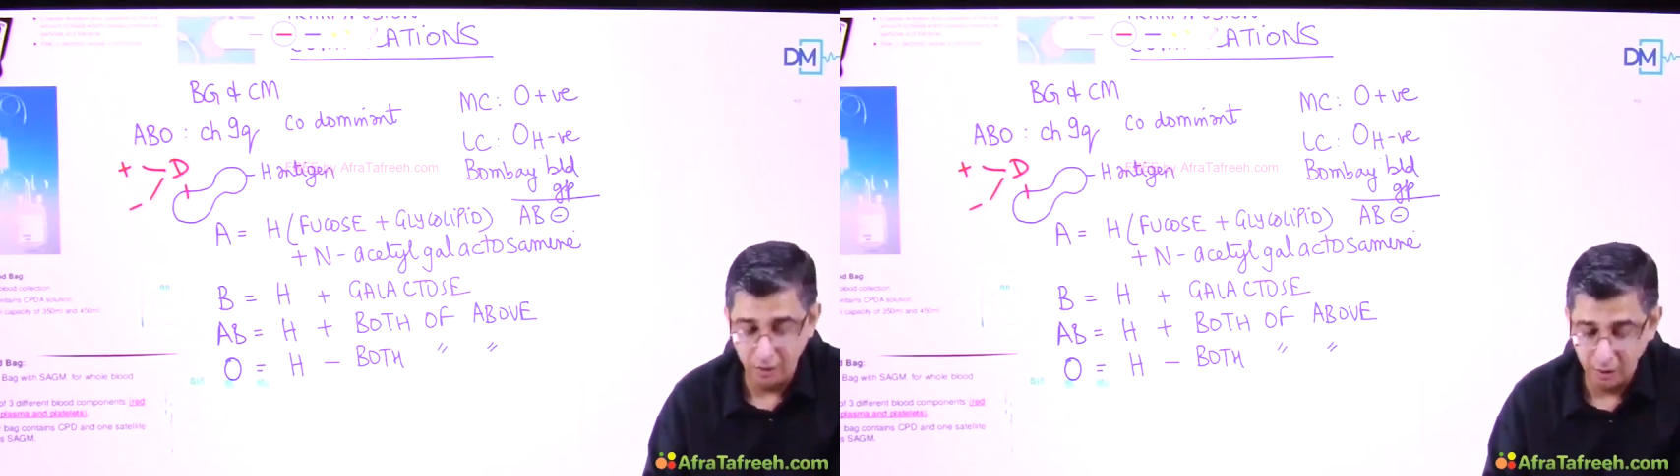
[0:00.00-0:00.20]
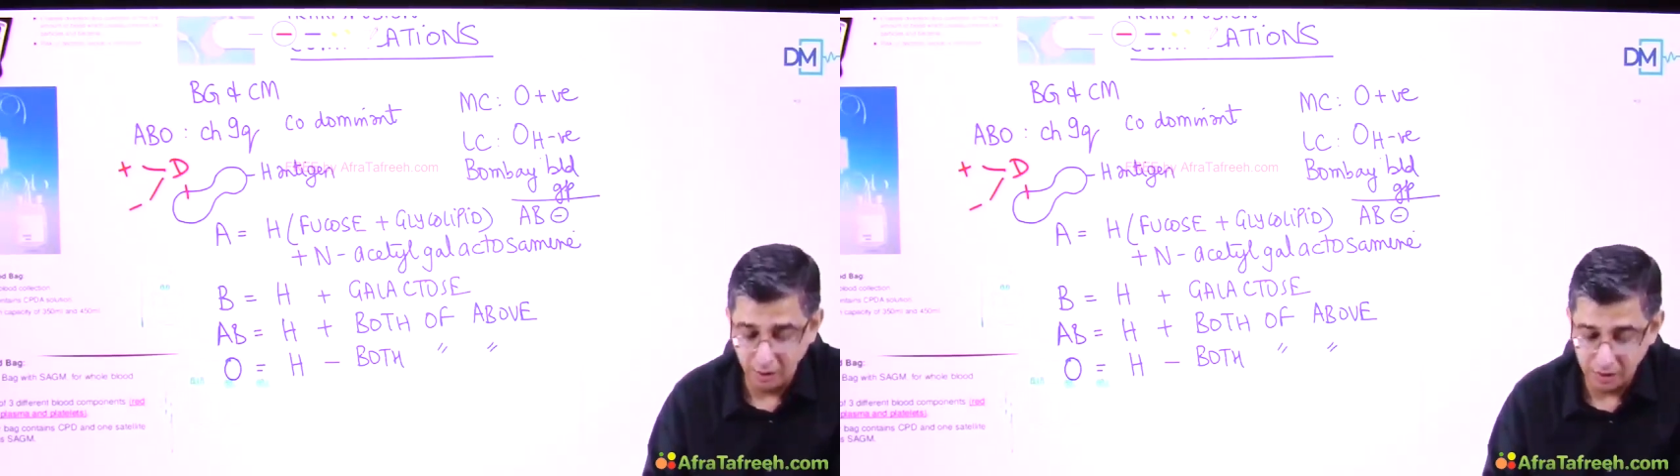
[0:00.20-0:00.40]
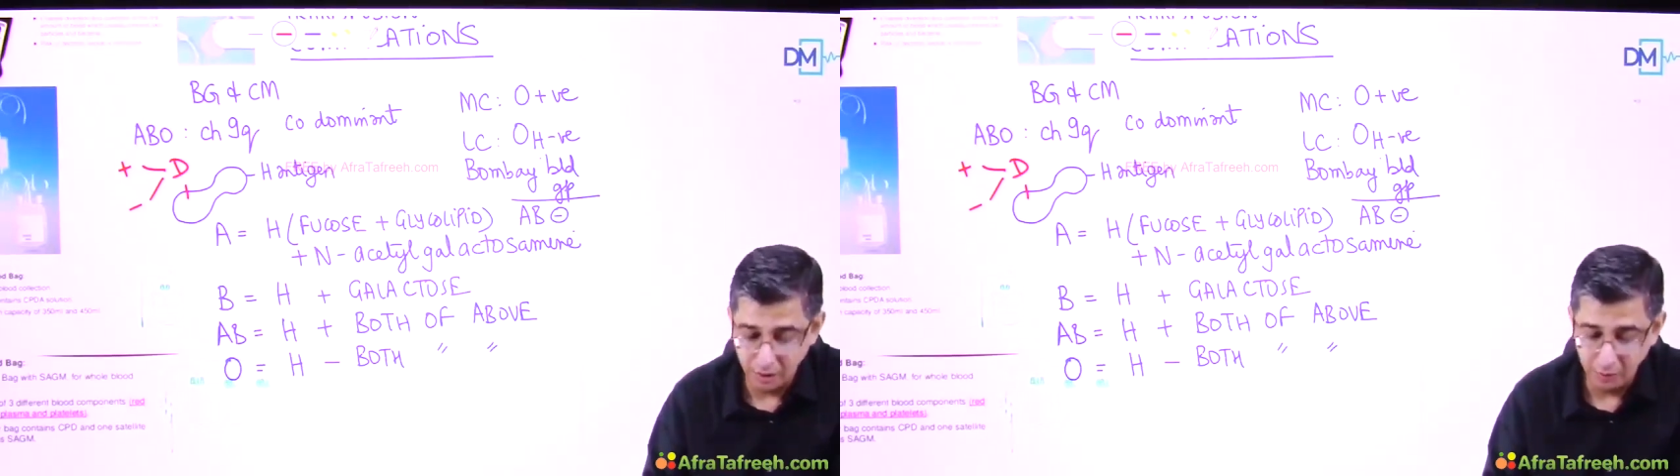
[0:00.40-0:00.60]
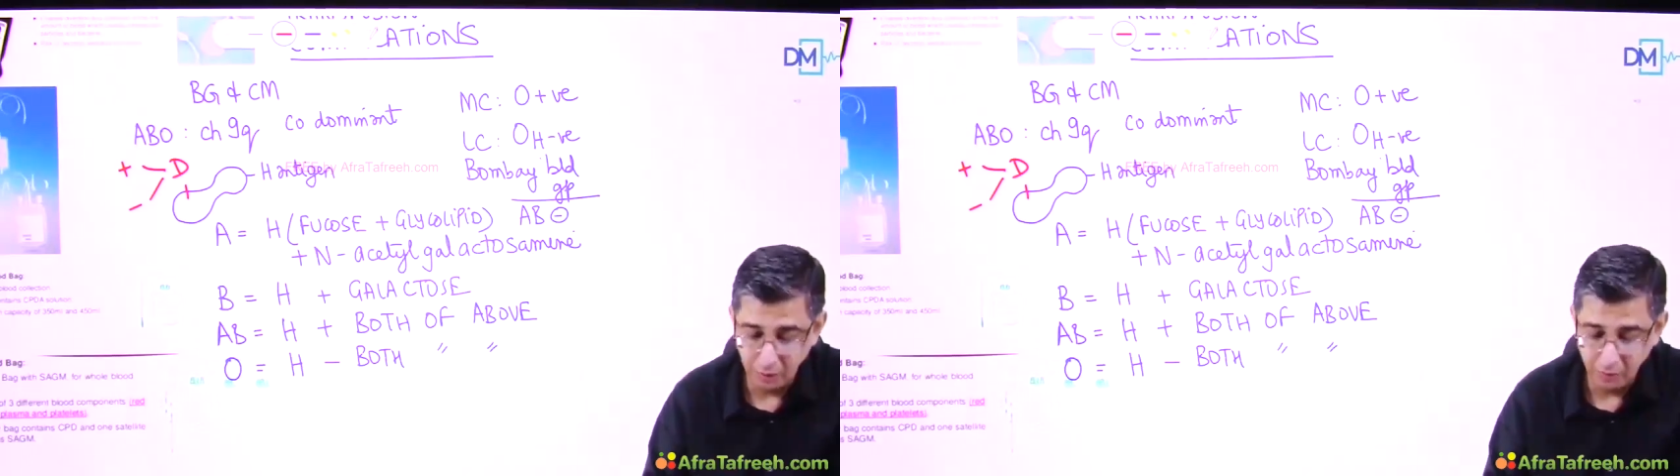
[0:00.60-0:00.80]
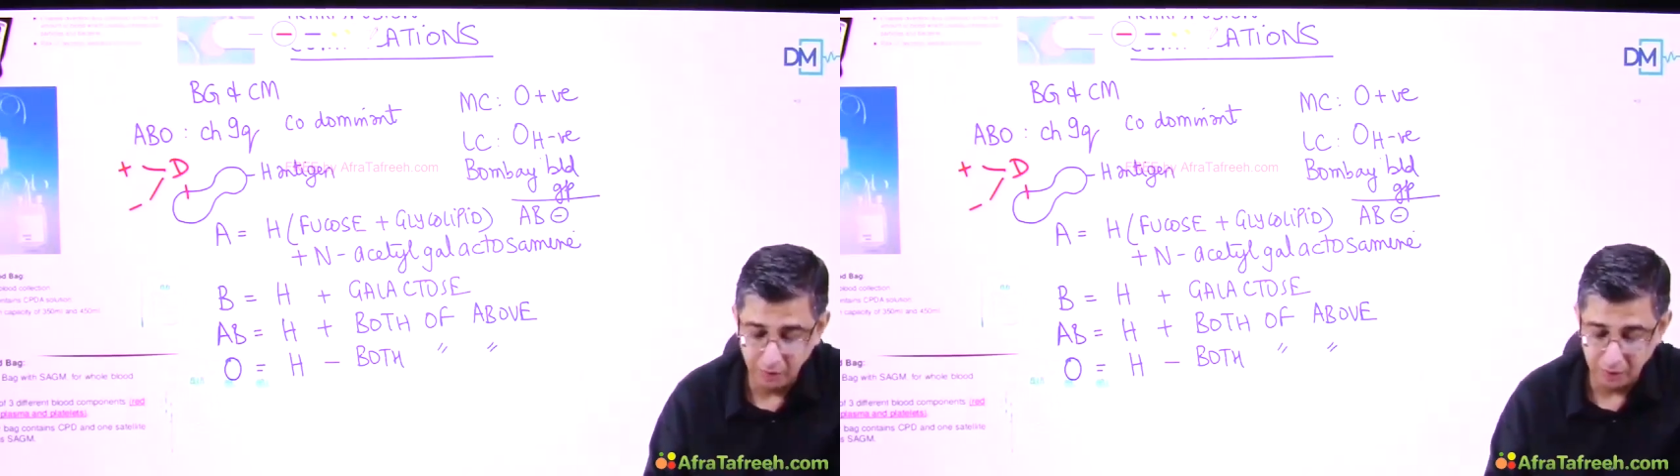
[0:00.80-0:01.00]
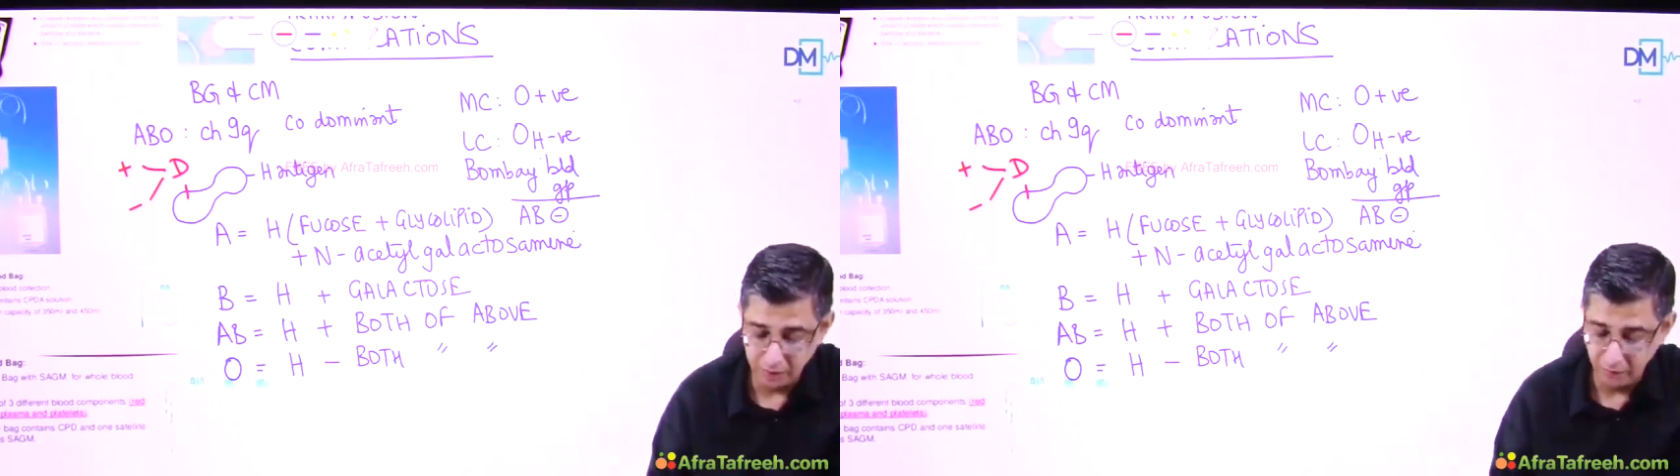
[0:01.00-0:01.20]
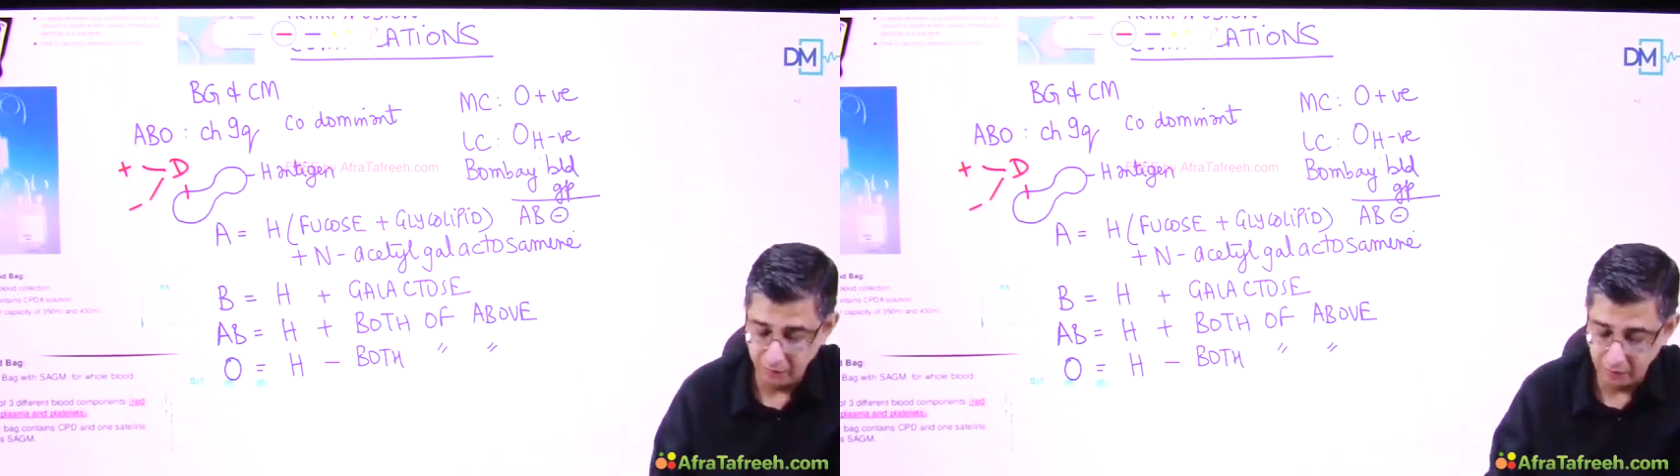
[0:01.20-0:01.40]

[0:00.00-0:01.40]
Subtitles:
In the exam, they have asked that